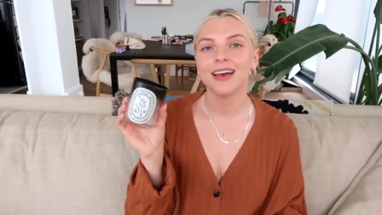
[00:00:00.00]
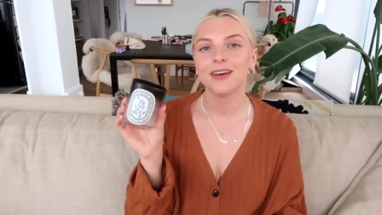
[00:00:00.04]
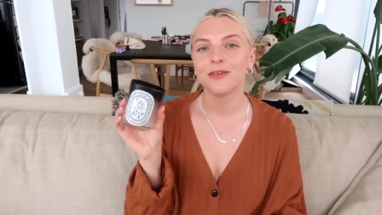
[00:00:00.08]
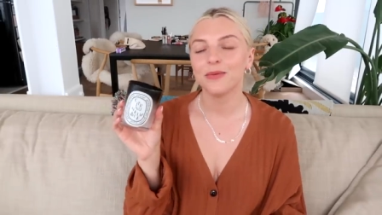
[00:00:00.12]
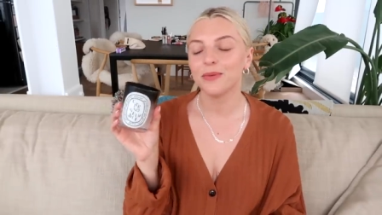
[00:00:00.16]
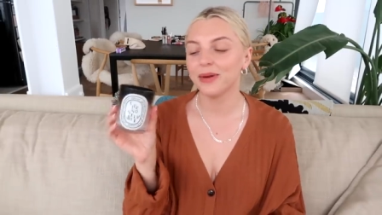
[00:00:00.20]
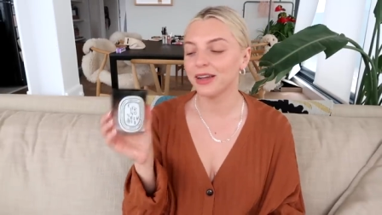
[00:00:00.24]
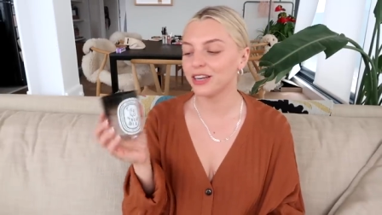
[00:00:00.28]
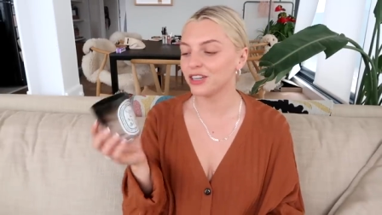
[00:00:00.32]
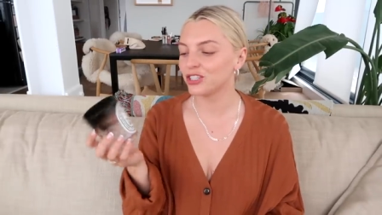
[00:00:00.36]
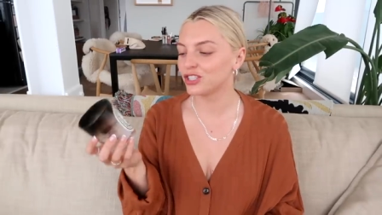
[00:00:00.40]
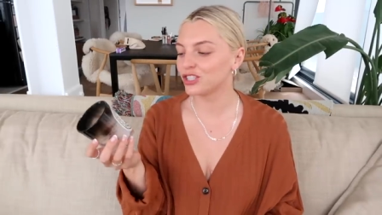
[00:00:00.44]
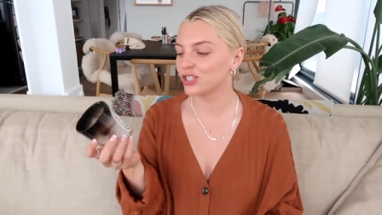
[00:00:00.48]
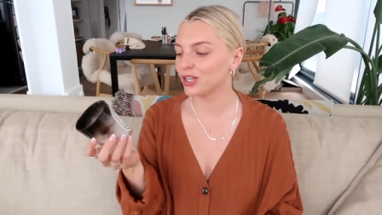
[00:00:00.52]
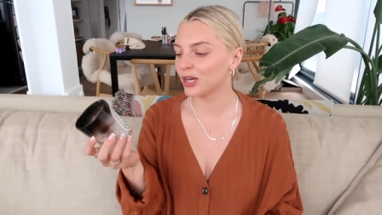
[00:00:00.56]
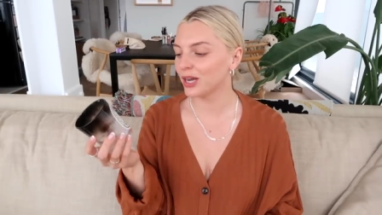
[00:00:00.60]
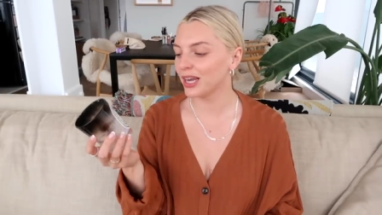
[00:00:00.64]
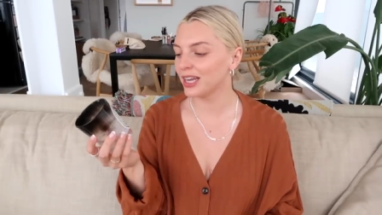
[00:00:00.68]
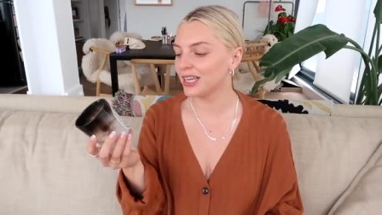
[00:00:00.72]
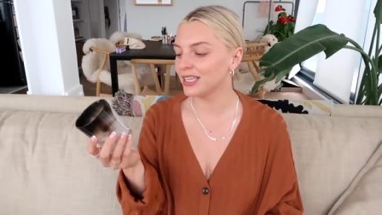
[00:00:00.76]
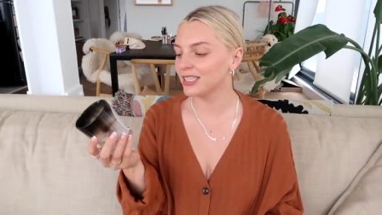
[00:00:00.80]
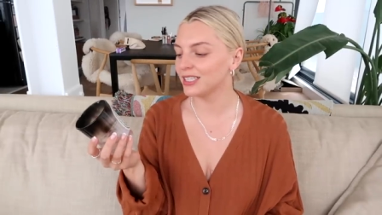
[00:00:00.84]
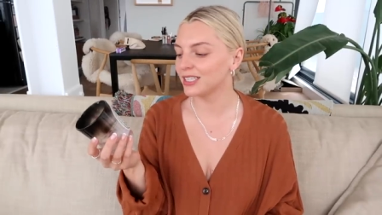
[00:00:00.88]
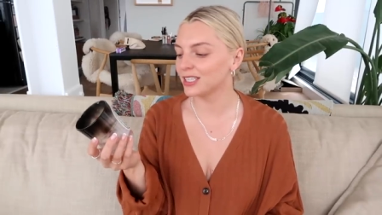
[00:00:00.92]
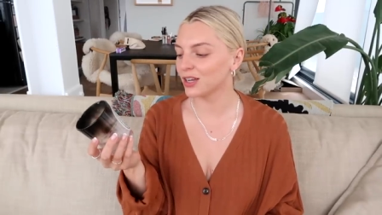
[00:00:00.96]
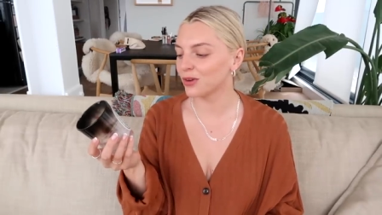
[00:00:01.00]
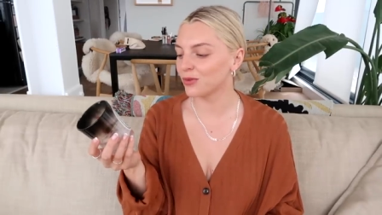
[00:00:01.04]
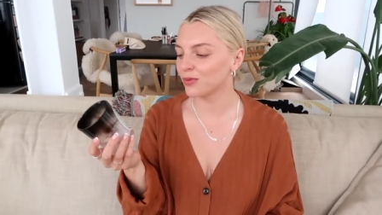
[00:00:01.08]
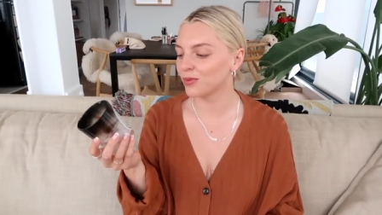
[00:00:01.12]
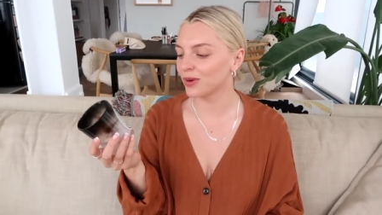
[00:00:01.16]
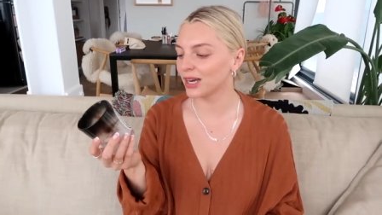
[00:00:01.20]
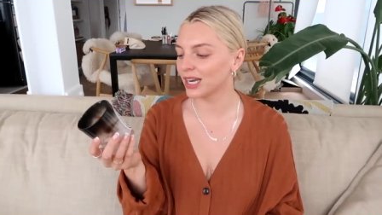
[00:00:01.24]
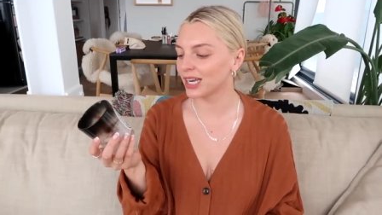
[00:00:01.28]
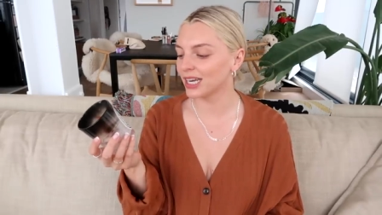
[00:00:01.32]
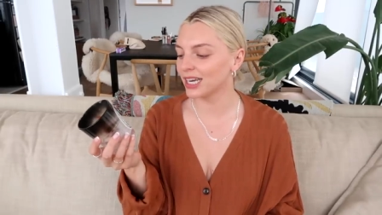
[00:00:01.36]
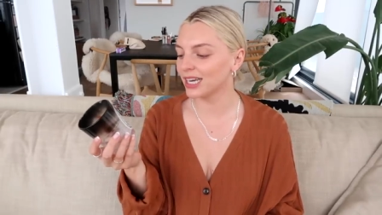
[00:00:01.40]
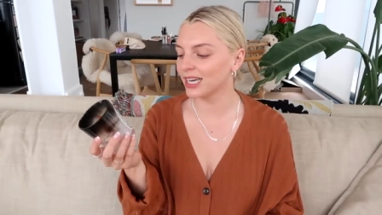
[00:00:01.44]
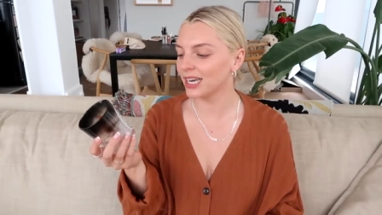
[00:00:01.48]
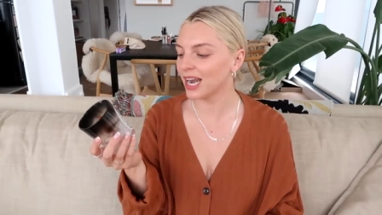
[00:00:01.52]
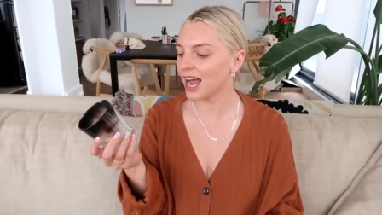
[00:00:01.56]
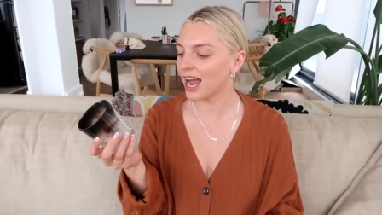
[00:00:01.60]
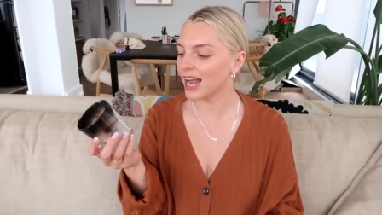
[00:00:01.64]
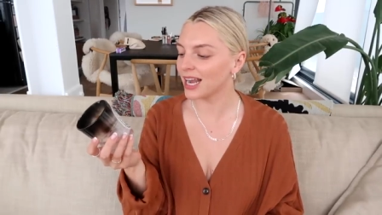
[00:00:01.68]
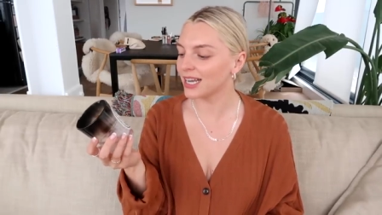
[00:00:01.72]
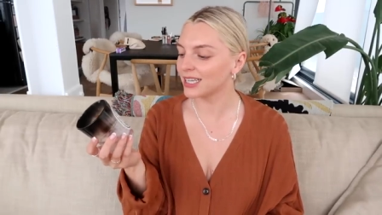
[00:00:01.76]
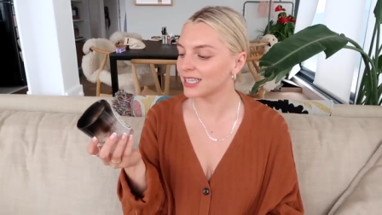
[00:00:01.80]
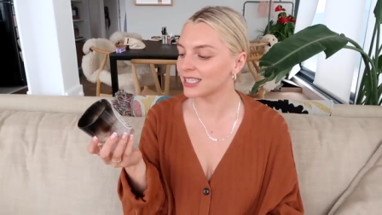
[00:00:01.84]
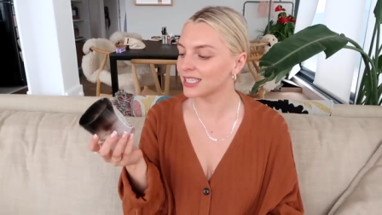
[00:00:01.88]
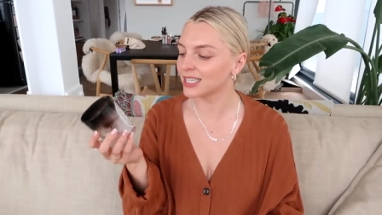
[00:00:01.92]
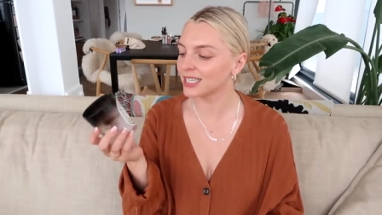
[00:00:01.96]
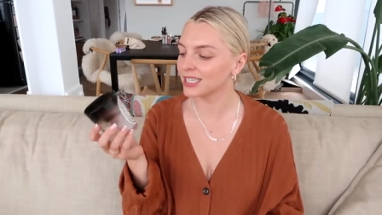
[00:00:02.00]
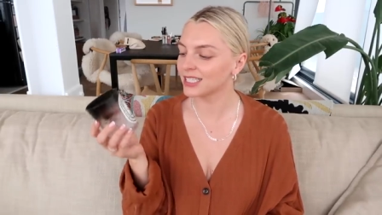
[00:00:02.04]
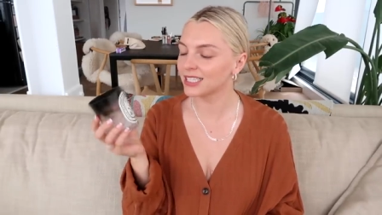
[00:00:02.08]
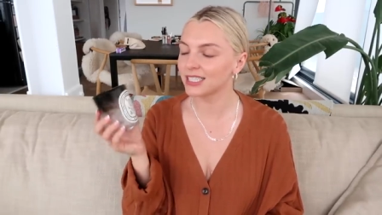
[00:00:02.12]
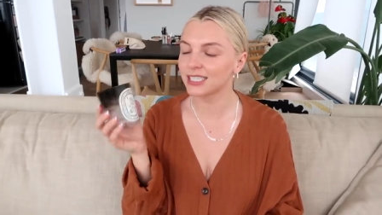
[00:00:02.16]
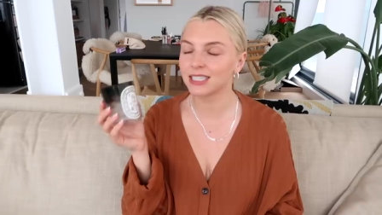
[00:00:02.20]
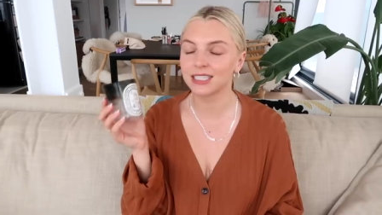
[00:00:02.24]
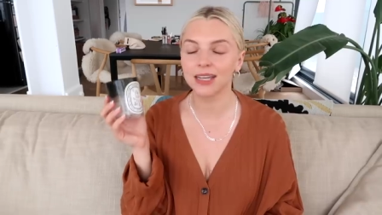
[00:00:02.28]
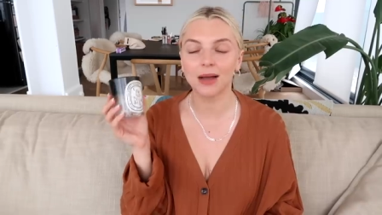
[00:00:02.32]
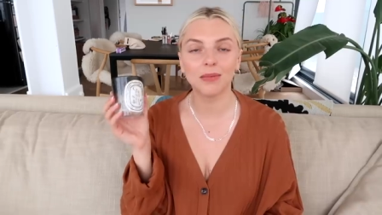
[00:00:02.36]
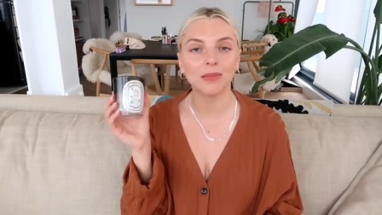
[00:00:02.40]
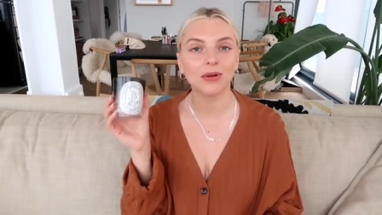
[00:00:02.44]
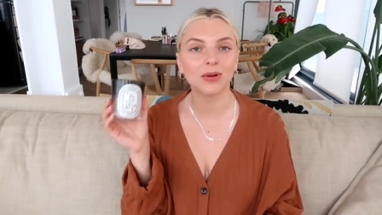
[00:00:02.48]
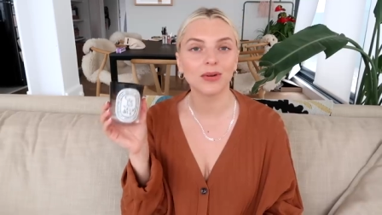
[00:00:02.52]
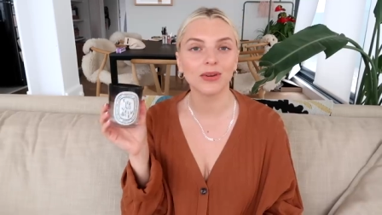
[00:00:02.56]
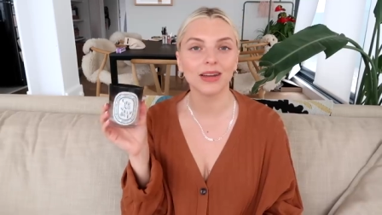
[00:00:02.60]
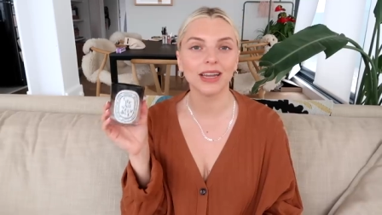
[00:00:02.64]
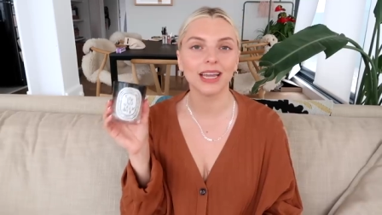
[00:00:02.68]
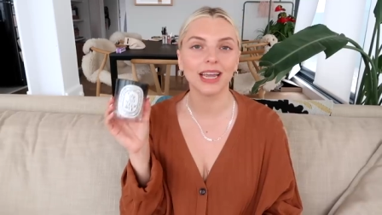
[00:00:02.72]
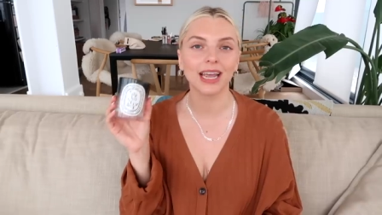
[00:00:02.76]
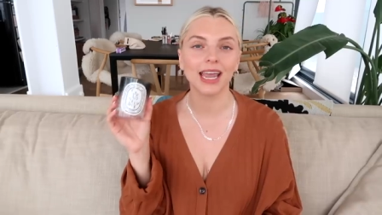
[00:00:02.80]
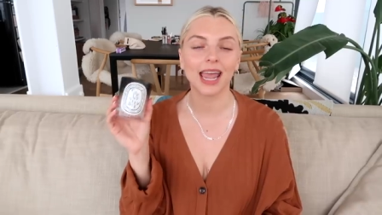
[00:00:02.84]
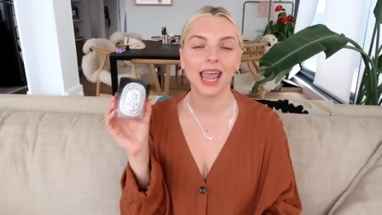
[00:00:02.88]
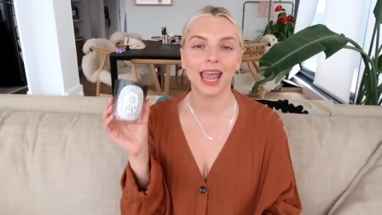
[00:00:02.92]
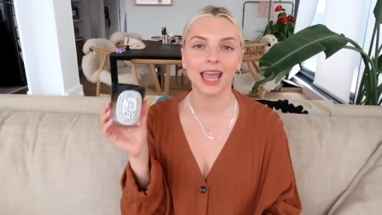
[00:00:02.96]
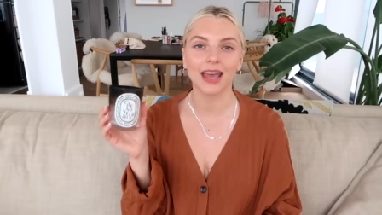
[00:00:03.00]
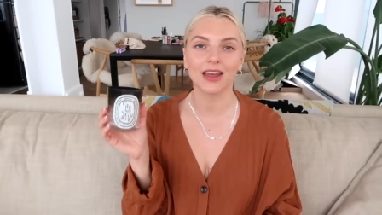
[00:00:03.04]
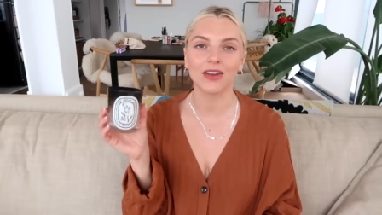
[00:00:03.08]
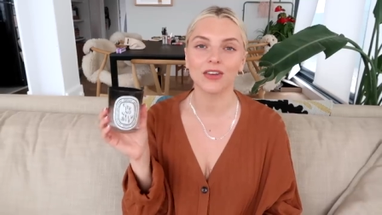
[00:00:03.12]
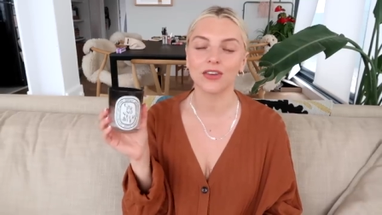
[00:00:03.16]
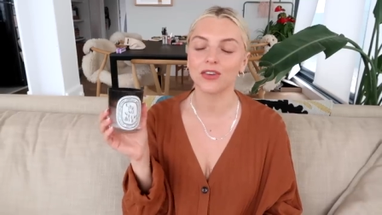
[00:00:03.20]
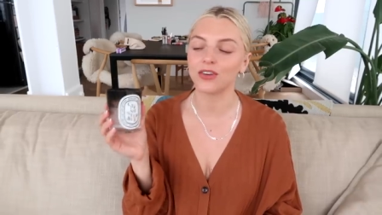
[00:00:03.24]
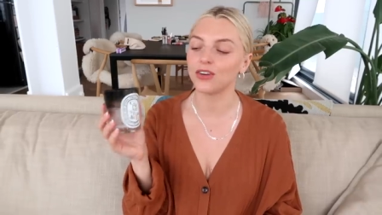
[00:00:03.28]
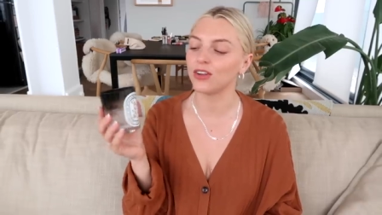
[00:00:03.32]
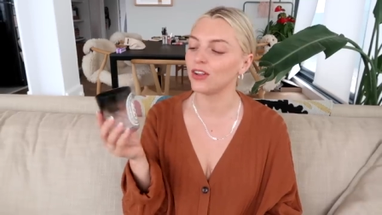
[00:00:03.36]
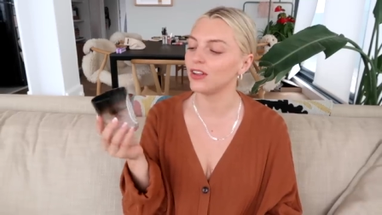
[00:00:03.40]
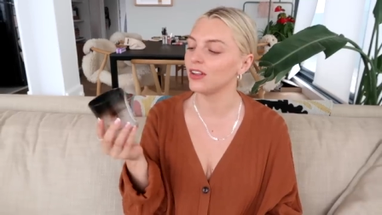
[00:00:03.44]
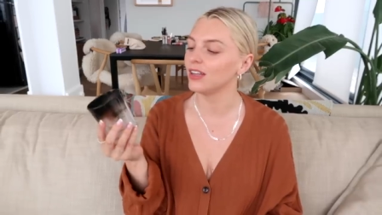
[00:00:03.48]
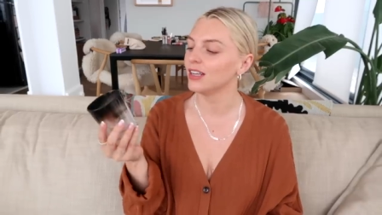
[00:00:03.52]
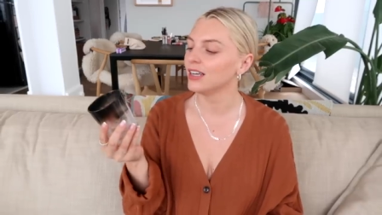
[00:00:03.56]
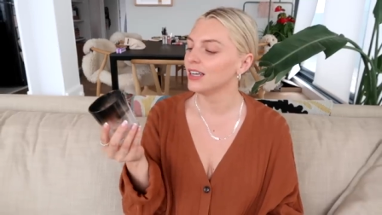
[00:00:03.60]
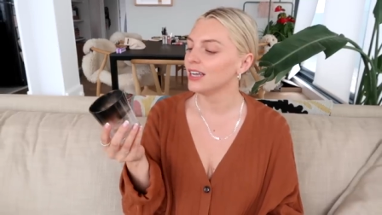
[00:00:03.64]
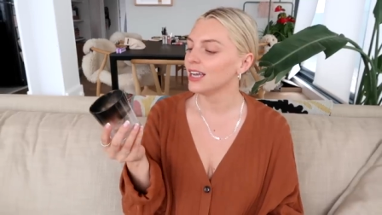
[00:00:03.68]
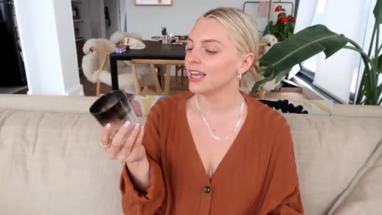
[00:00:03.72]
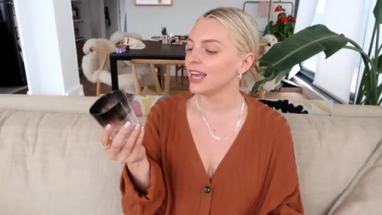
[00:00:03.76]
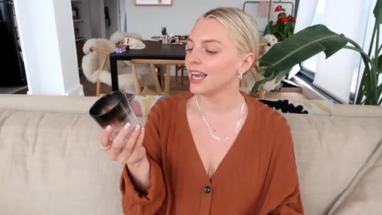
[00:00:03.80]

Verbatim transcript: which is a really nice summery candle.